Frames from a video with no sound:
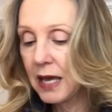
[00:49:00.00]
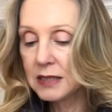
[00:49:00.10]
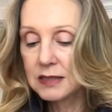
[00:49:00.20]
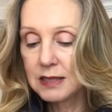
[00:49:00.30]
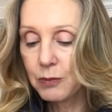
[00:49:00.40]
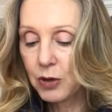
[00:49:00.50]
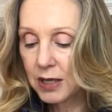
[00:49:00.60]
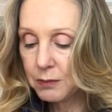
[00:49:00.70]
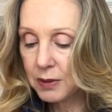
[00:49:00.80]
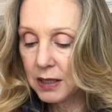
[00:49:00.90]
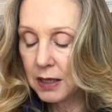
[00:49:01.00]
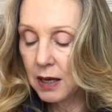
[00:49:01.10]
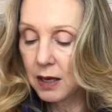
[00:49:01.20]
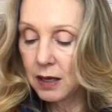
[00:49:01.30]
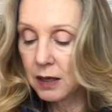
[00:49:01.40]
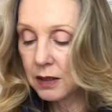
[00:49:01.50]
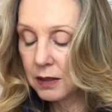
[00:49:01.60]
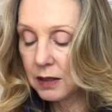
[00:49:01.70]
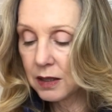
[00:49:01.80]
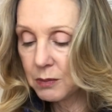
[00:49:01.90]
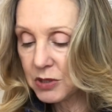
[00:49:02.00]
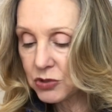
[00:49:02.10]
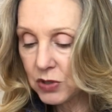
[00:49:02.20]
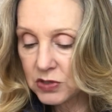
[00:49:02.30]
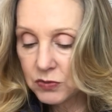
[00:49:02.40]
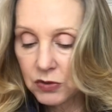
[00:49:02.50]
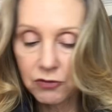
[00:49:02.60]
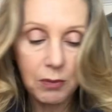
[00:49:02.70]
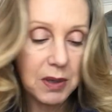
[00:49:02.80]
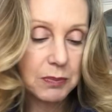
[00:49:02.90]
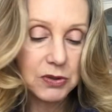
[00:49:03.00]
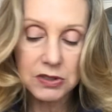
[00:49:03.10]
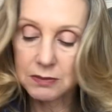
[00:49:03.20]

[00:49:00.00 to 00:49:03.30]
and December can be, uh, it can be stressful for people